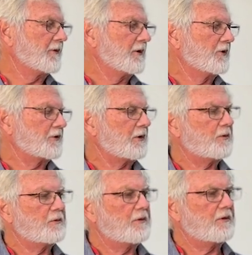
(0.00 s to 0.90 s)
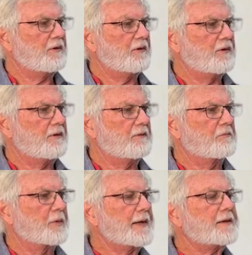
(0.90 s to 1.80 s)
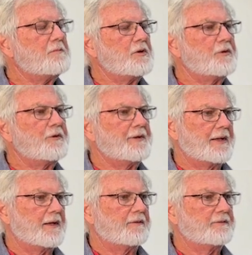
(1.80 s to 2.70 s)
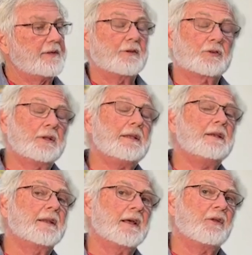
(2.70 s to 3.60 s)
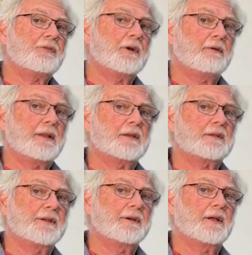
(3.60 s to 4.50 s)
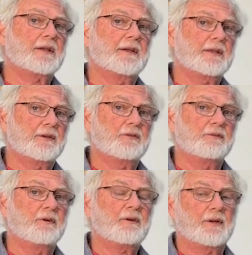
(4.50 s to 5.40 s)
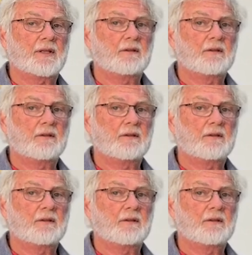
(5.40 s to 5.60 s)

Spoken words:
So break the motor down. Now it's clean now. Theoretically, you're not going to get too dirty.